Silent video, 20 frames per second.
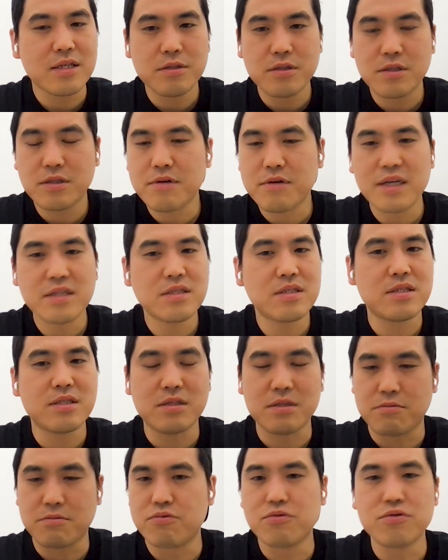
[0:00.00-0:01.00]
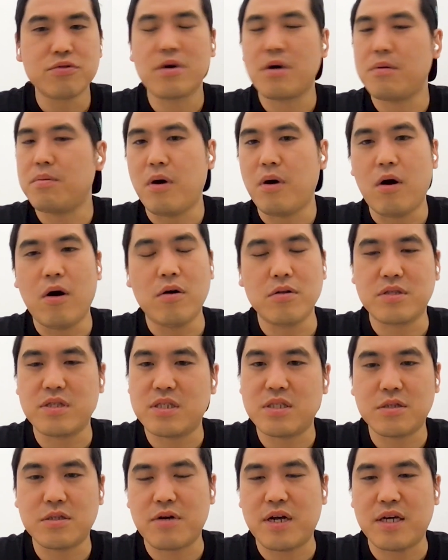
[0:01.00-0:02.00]
stress is the root of all
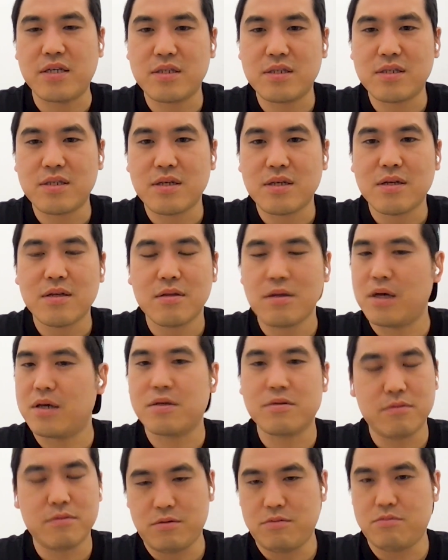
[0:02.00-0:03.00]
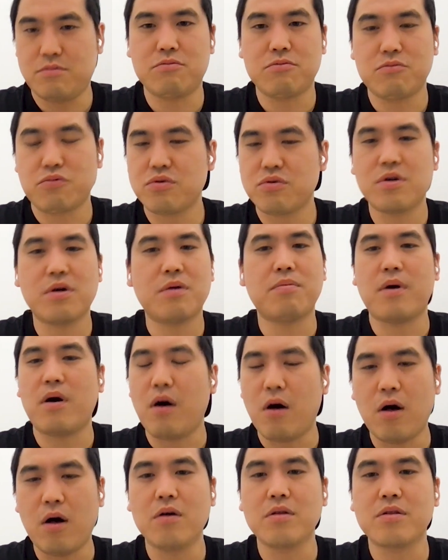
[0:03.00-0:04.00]
distress, like root of
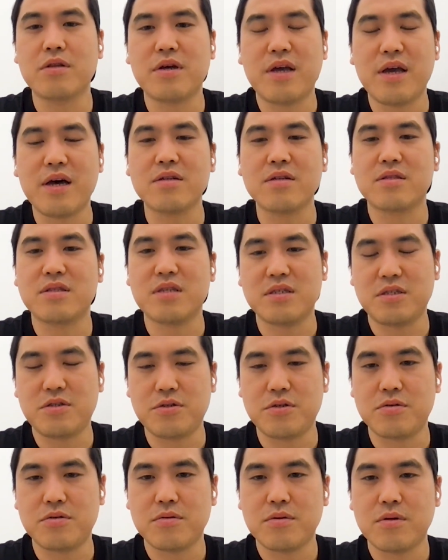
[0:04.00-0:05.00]
all the health issue.